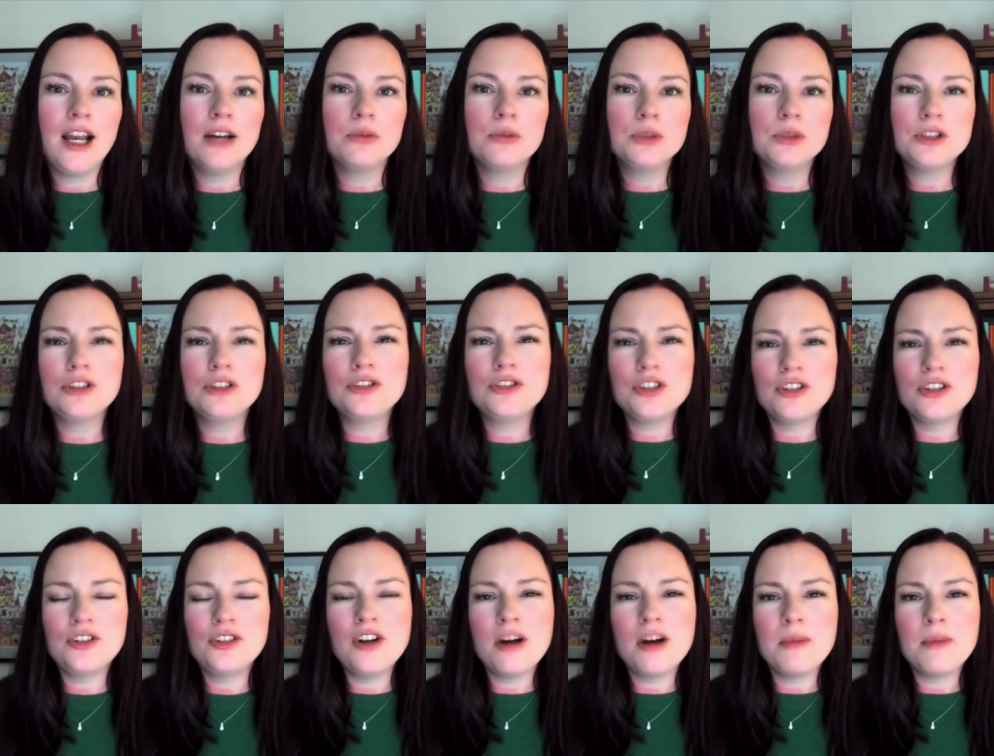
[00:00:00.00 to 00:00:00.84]
which is
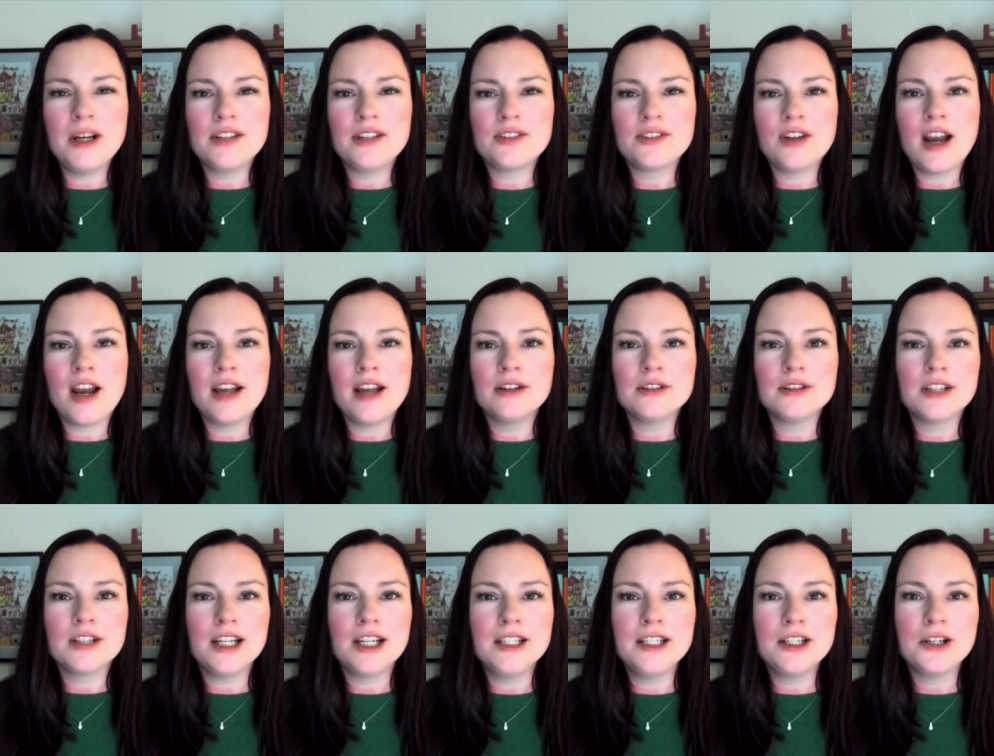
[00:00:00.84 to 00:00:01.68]
just not my
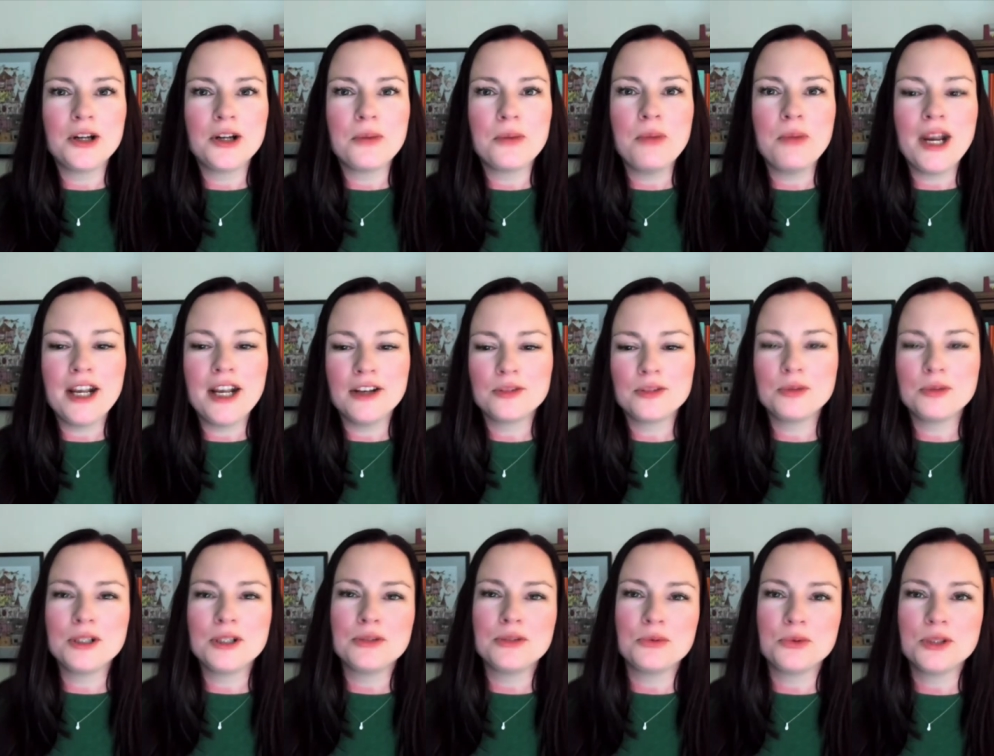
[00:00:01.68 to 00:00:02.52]
style. I know my
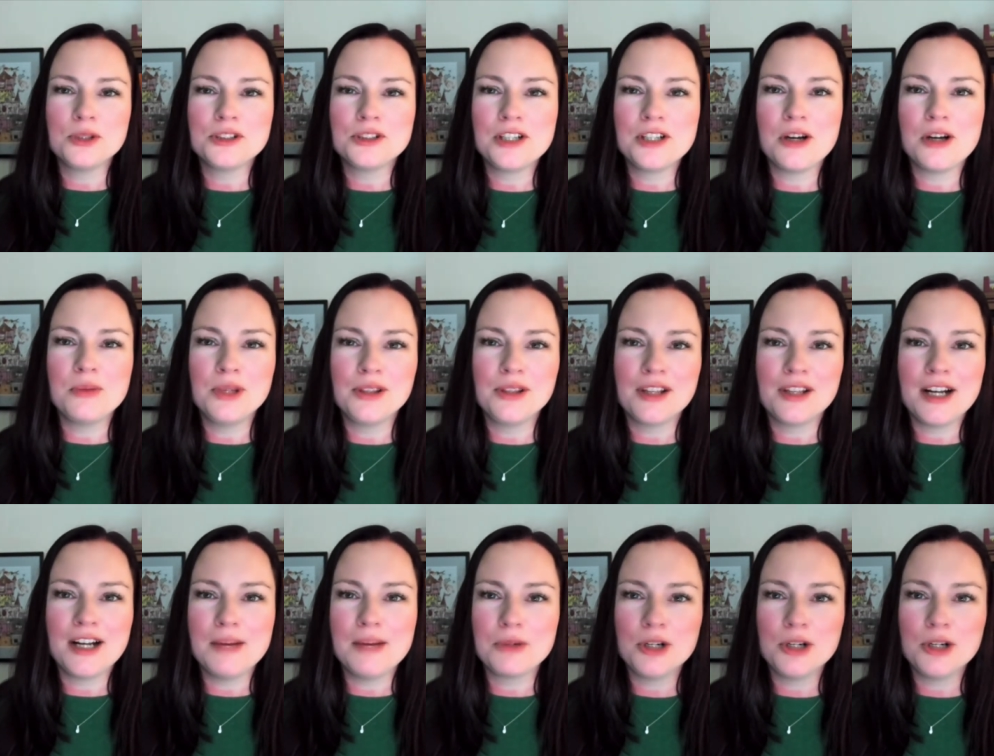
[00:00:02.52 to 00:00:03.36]
husband would tell me
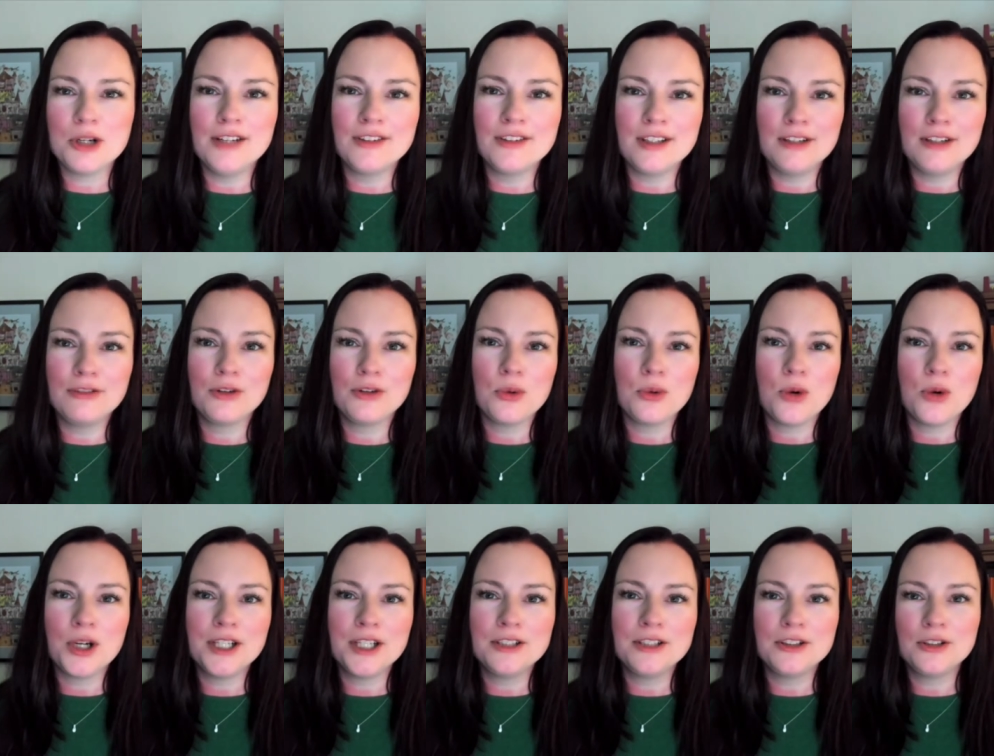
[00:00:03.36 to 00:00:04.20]
that I'm crazy for
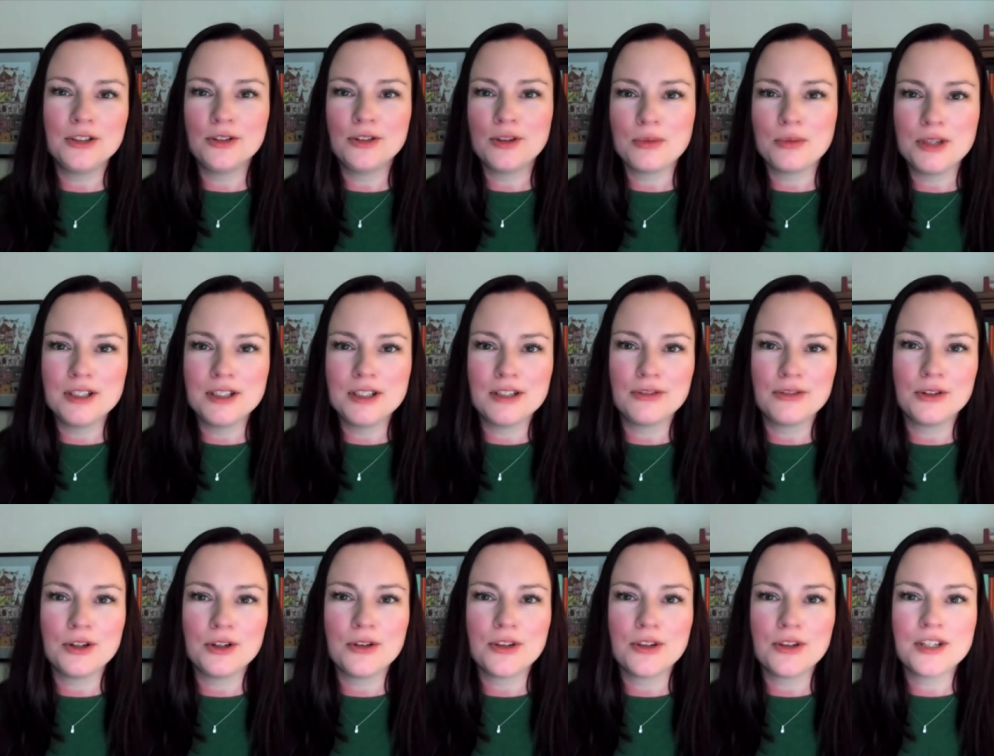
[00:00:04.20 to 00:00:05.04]
wanting to do something
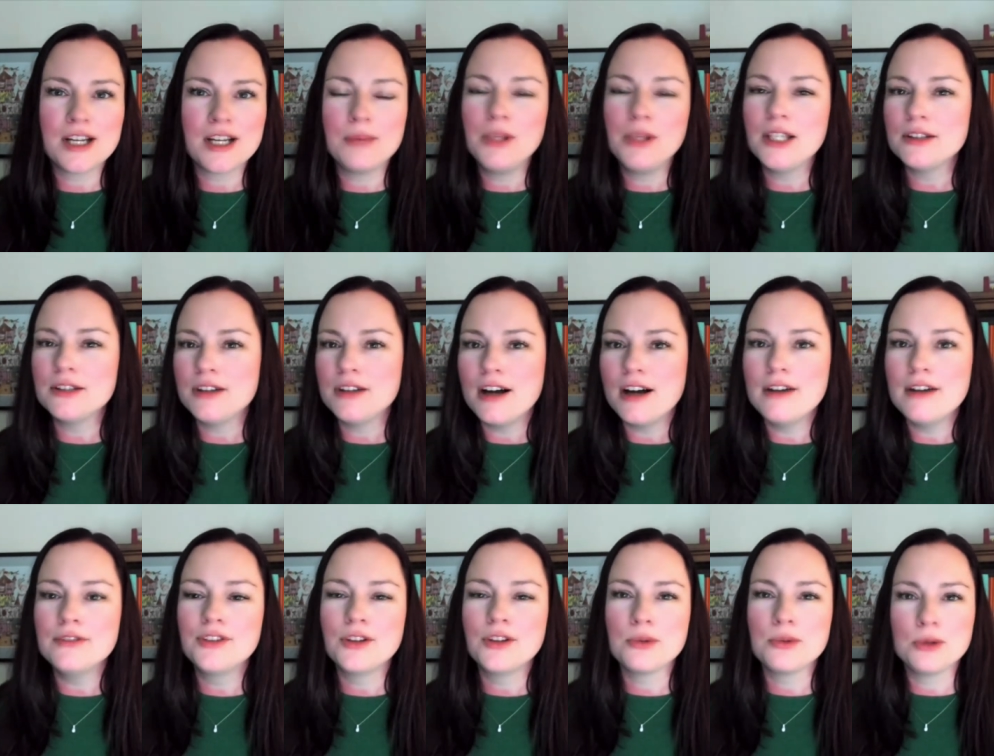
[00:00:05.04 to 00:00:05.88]
different all the time. He
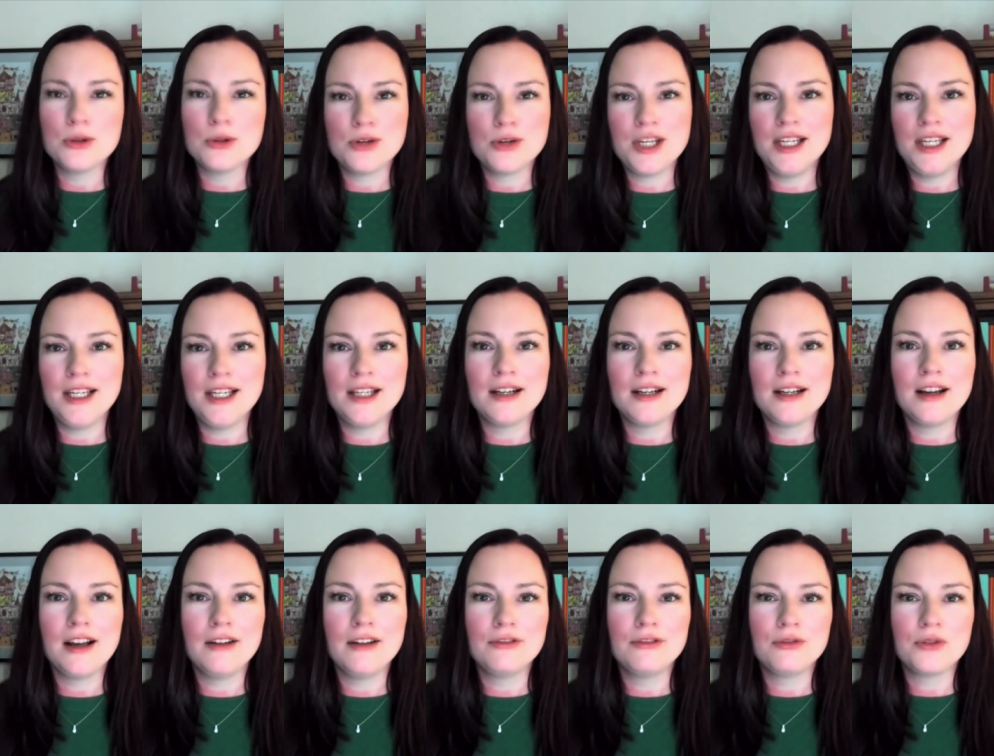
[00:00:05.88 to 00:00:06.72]
loves the
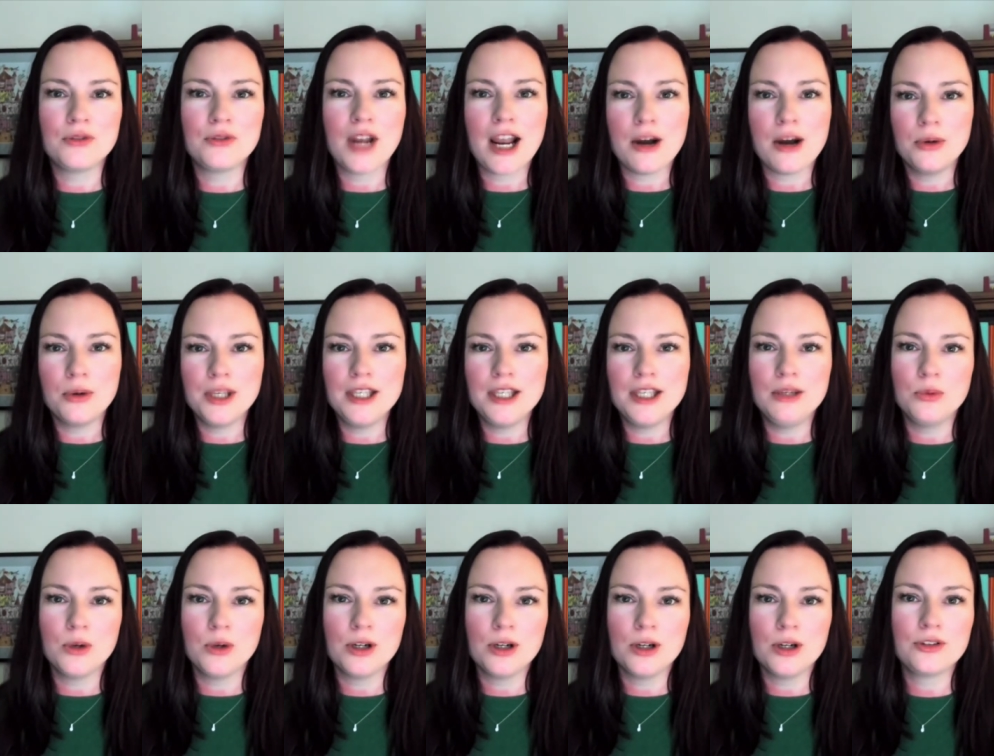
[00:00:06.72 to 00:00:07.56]
routine of how he
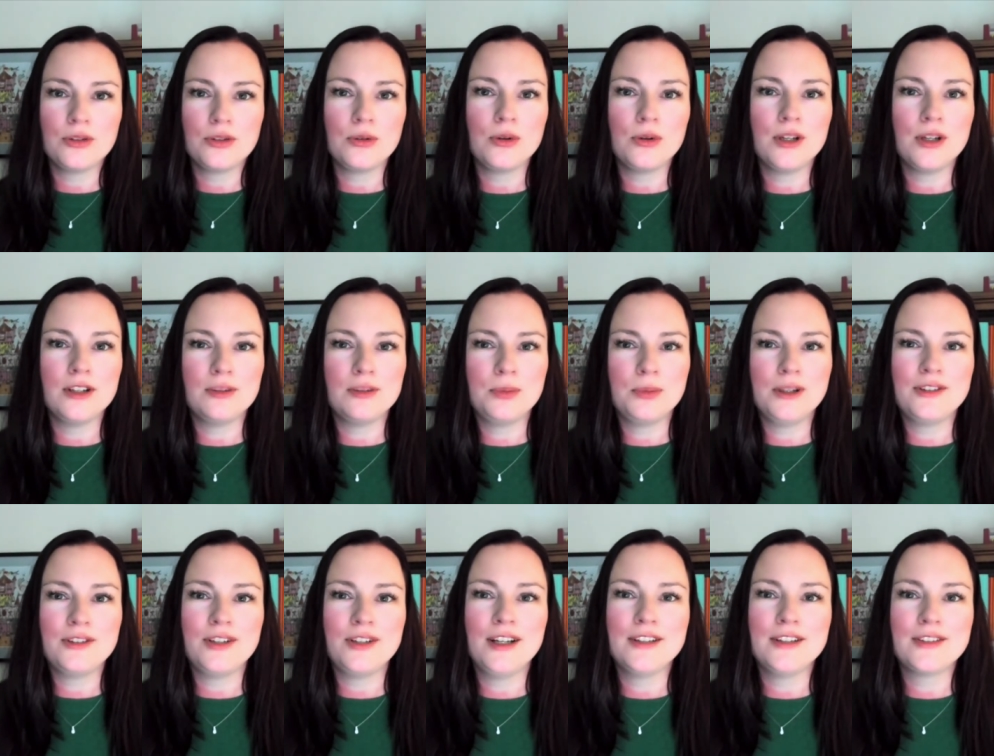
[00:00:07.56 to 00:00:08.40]
works through his
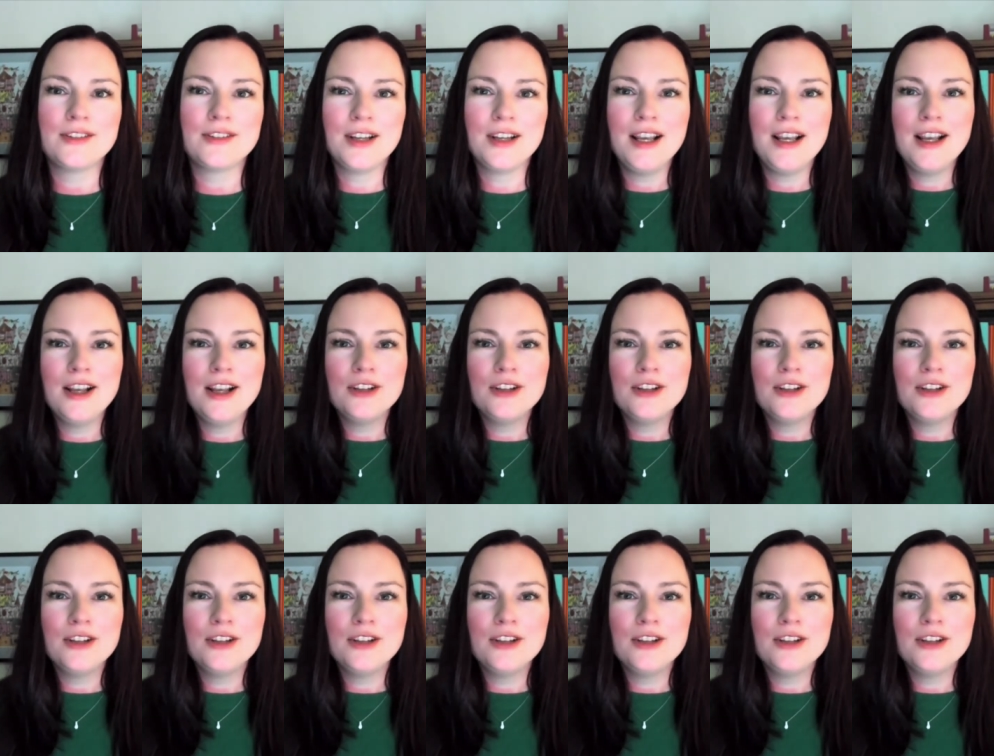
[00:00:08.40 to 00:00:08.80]
business.